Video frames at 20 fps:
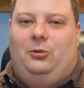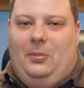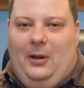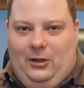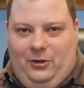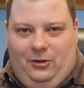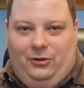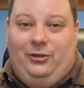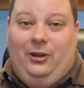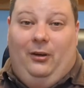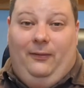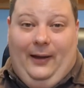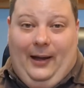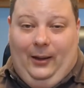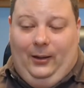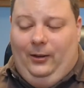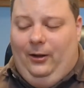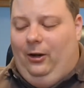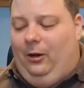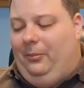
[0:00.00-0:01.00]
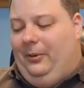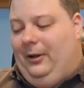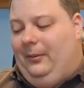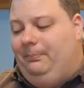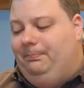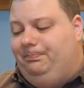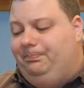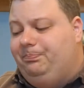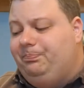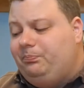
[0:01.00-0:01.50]
space yourself out a little
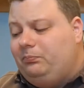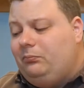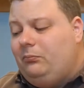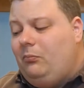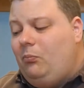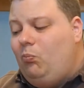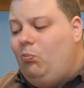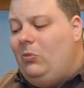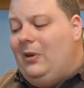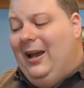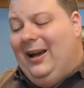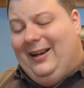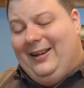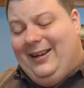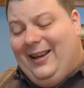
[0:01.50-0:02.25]
bit.